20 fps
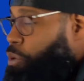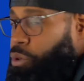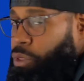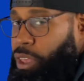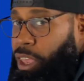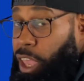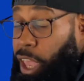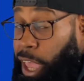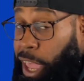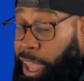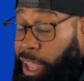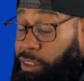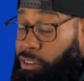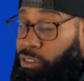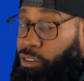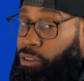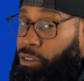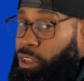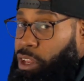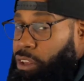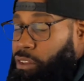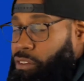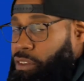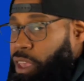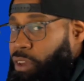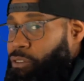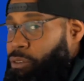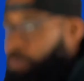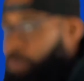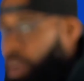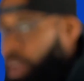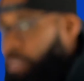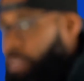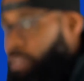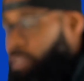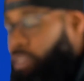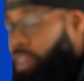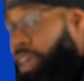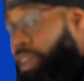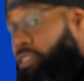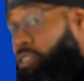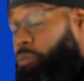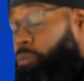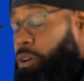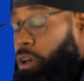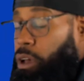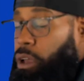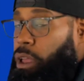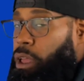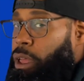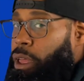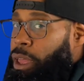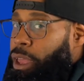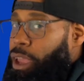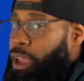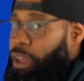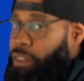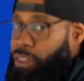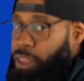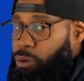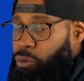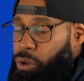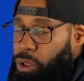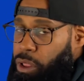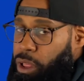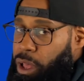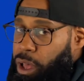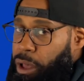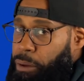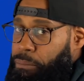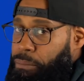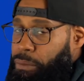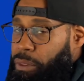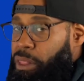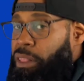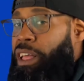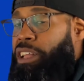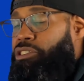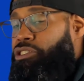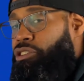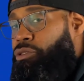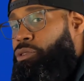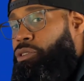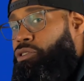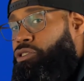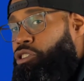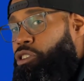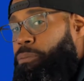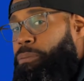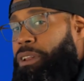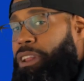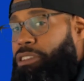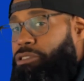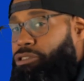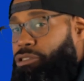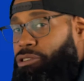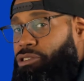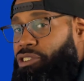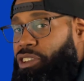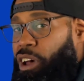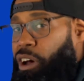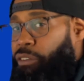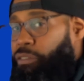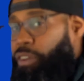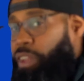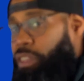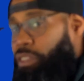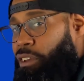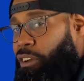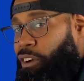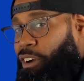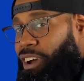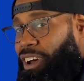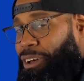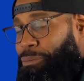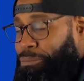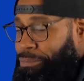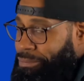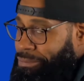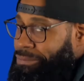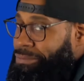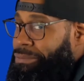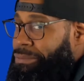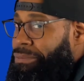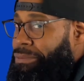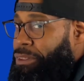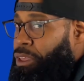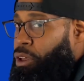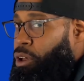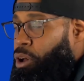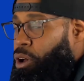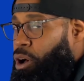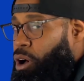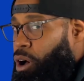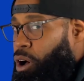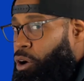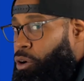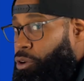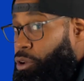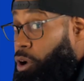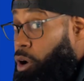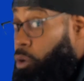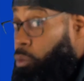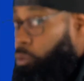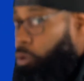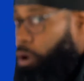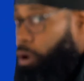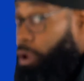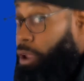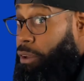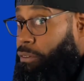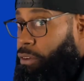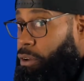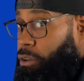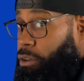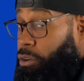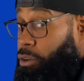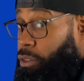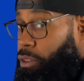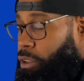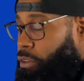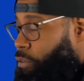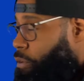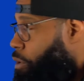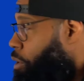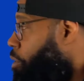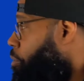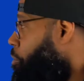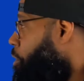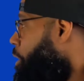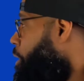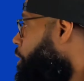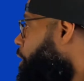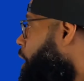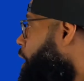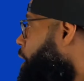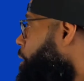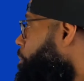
the answer that is given by the textbook, and then we'll let you interpret it yourself in your own homework if you're doing this for homework, right?